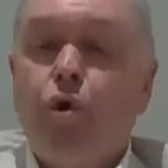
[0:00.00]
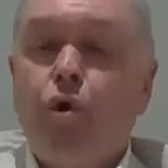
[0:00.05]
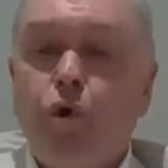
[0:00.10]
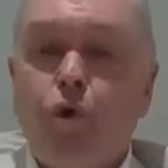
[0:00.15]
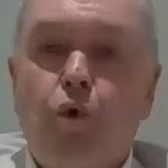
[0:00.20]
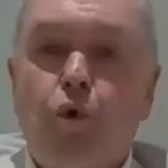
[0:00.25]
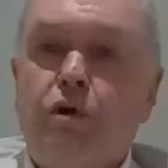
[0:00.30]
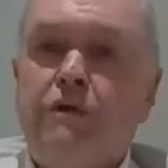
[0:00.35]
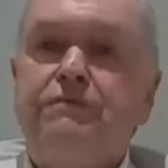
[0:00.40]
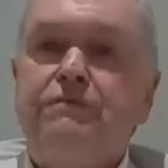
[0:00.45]

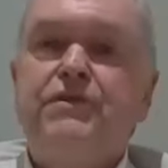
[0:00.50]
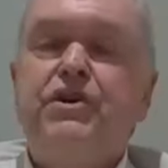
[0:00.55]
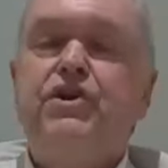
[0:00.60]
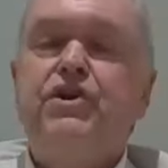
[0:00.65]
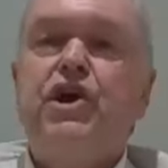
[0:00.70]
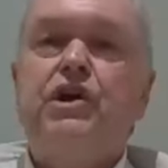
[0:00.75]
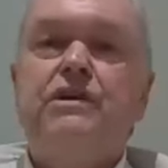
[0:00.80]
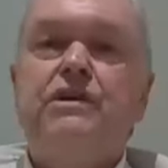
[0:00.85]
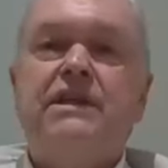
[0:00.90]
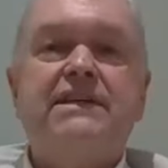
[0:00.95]
All of you
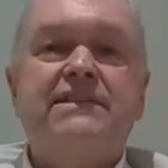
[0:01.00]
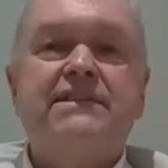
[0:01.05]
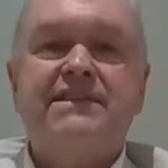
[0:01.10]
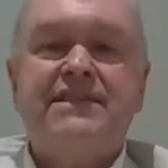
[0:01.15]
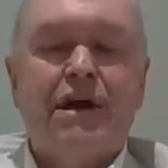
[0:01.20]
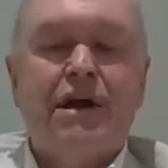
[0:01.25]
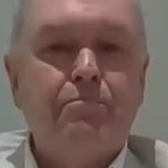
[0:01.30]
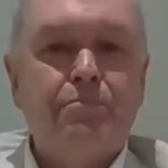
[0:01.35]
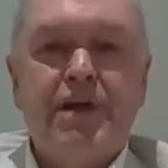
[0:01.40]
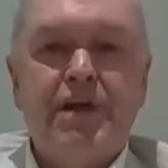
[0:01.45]
know there's
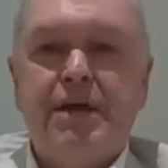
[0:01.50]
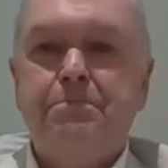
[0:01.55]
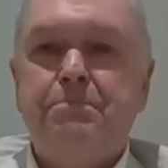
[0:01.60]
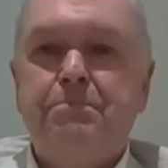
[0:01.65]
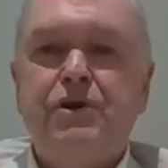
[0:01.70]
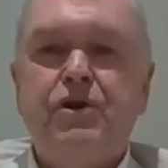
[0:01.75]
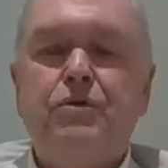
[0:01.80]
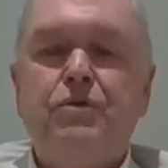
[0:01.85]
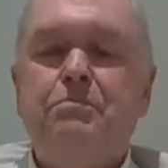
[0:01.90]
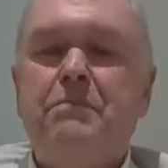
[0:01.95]
some
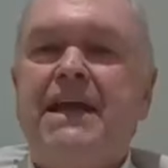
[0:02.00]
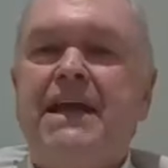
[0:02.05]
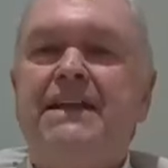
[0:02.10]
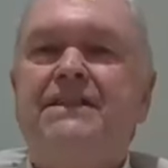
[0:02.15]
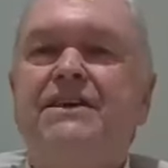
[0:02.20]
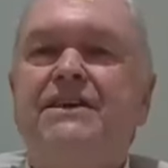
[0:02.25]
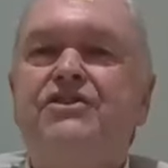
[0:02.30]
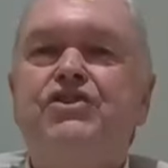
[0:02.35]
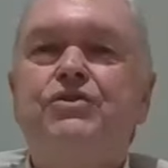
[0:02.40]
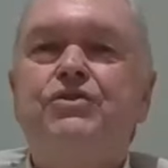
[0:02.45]
people you
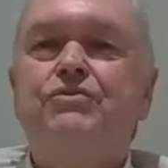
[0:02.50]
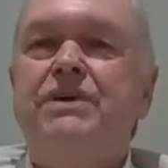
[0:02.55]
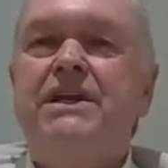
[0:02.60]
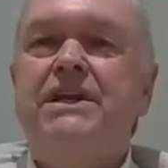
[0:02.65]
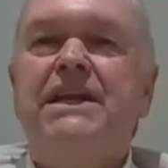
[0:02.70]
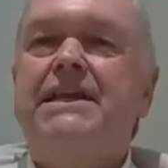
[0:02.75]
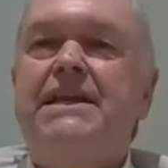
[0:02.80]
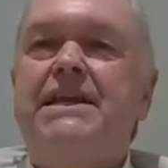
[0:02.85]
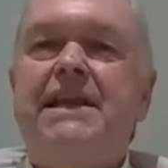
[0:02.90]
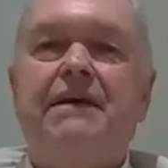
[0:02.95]
meet that you
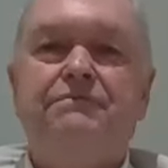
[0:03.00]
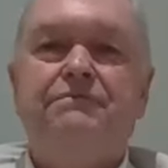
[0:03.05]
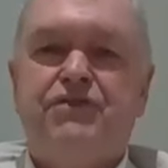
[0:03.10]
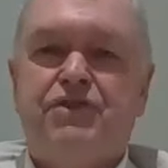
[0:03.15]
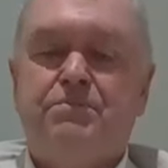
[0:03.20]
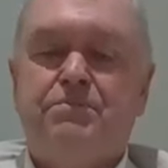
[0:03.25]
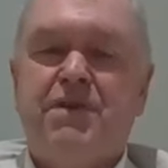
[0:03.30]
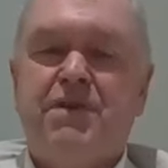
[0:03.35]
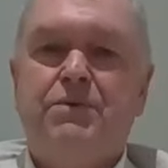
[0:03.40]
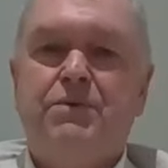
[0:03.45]
really love
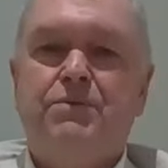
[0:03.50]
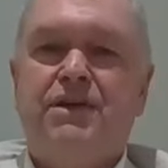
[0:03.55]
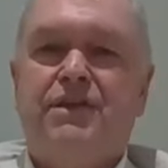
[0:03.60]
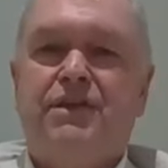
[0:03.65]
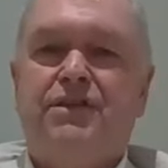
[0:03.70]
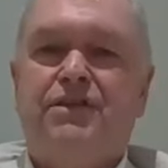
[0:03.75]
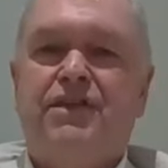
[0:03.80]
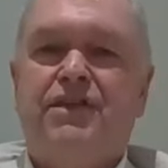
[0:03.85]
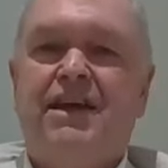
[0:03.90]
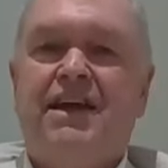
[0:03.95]
to be
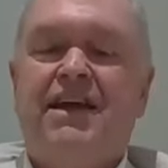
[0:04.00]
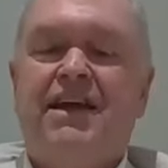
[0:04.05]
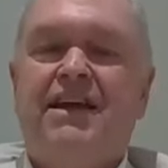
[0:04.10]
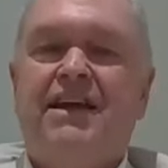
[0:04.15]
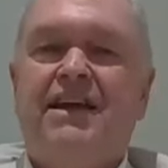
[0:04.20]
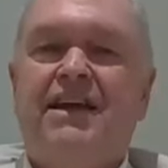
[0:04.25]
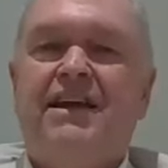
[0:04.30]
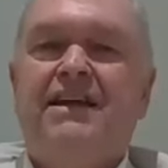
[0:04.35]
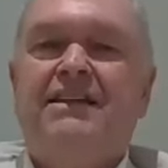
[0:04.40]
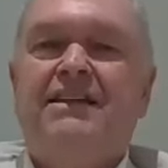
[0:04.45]
with.
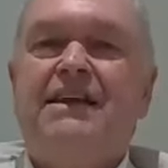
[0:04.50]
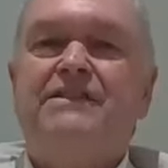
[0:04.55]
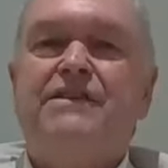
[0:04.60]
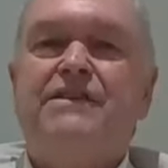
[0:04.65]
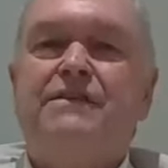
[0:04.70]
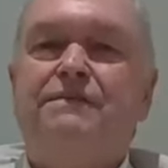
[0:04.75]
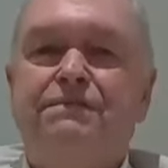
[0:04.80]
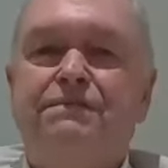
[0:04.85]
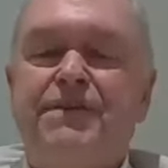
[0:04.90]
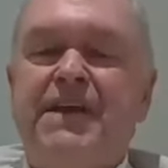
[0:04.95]
There's
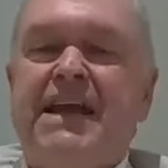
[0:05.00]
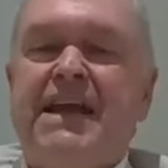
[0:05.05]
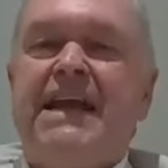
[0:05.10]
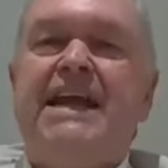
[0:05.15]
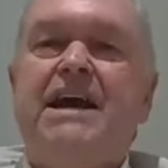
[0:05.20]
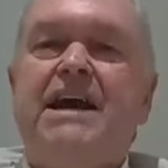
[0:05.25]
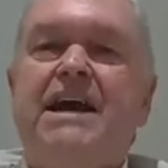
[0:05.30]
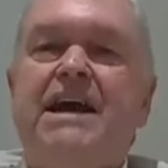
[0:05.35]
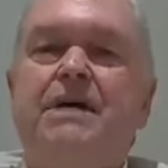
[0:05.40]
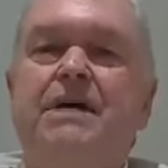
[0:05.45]
a
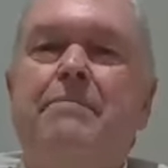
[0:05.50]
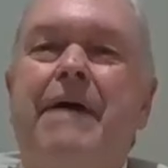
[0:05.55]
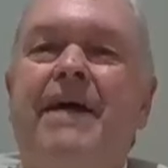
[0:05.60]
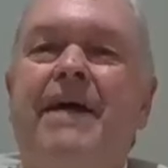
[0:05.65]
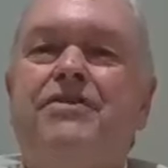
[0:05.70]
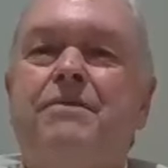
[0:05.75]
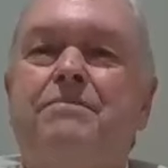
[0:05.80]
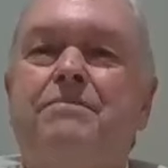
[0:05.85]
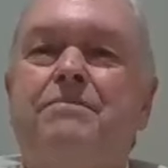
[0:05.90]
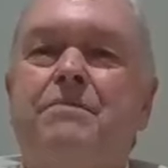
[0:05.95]
feeling
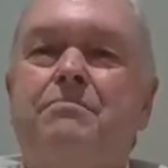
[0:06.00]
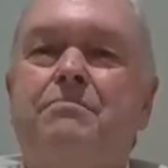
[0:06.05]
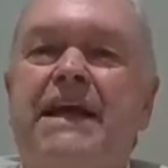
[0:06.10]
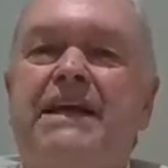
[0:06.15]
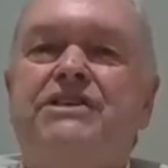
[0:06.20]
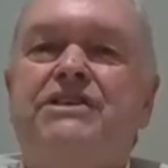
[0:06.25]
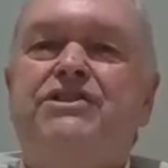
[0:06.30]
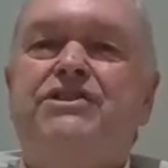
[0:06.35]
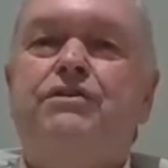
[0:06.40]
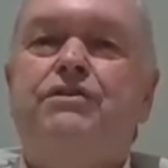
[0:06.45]
about them that
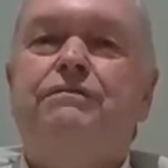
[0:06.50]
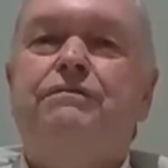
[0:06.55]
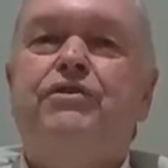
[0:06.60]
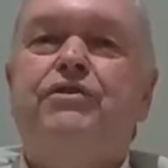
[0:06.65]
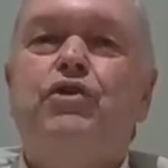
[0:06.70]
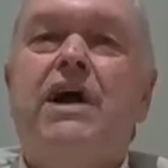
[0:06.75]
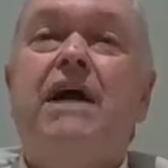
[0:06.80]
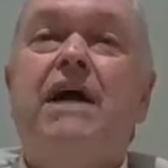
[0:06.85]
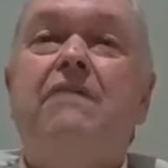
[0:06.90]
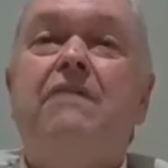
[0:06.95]
makes you
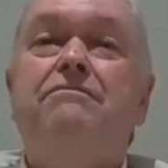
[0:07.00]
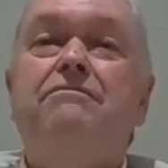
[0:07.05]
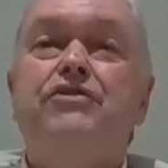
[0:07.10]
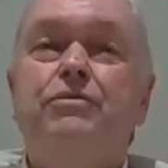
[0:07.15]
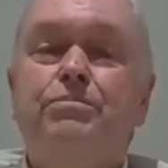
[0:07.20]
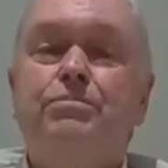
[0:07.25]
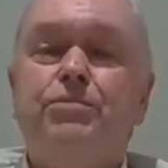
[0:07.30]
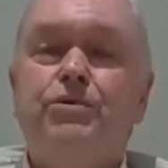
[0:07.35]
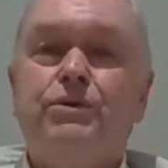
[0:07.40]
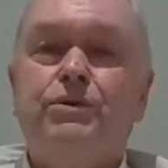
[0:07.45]
feel
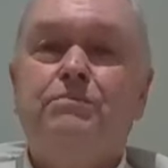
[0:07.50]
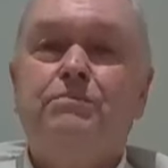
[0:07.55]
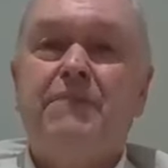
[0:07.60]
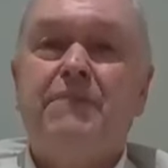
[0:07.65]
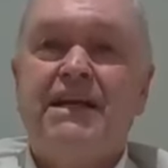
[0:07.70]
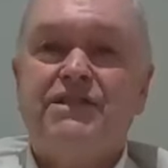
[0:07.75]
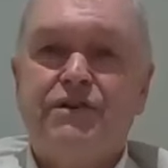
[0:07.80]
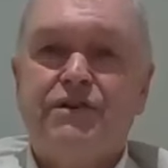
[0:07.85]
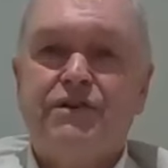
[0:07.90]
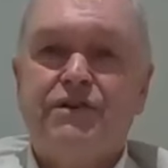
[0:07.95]
comfortable,
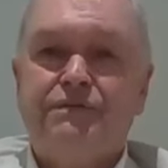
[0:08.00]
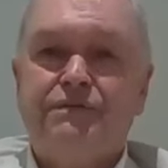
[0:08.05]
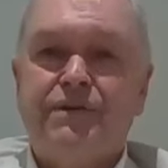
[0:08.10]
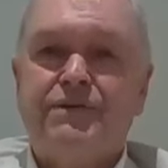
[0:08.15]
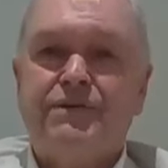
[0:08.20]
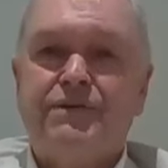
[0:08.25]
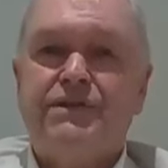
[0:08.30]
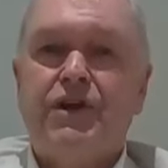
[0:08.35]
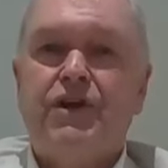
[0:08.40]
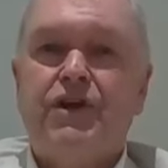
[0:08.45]
makes you
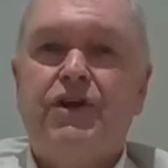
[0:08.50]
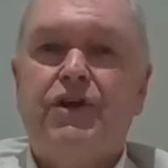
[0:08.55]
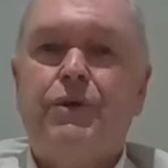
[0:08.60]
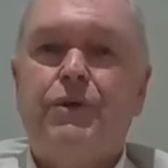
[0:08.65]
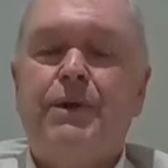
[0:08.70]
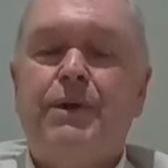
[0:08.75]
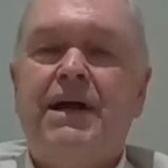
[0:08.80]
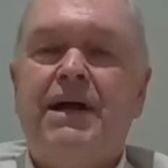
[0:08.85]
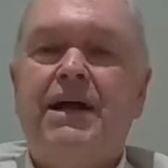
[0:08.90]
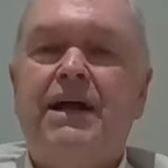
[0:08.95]
feel
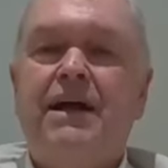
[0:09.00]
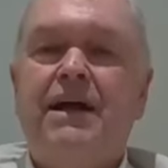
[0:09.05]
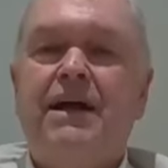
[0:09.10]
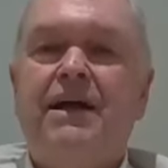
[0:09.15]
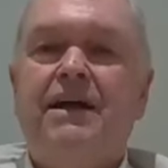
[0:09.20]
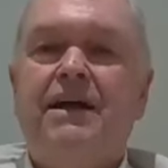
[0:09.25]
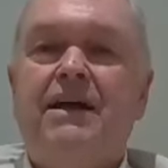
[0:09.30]
secure.